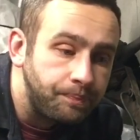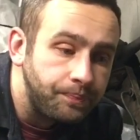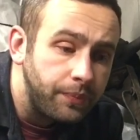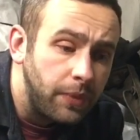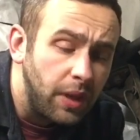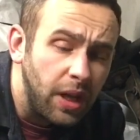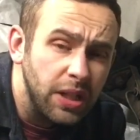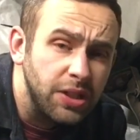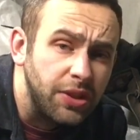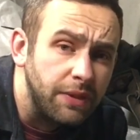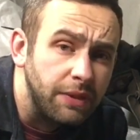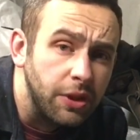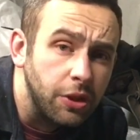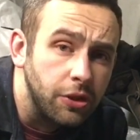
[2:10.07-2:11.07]
It's
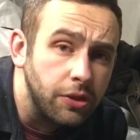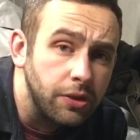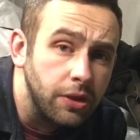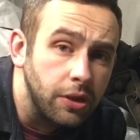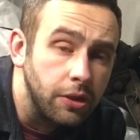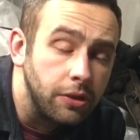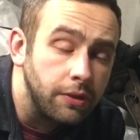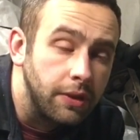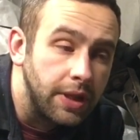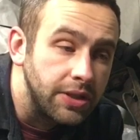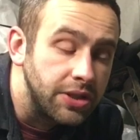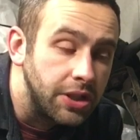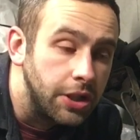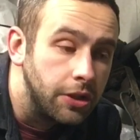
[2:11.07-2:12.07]
another good
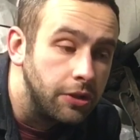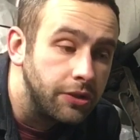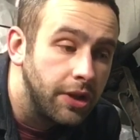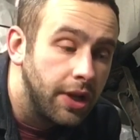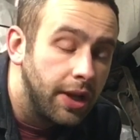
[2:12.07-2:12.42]
thing to use.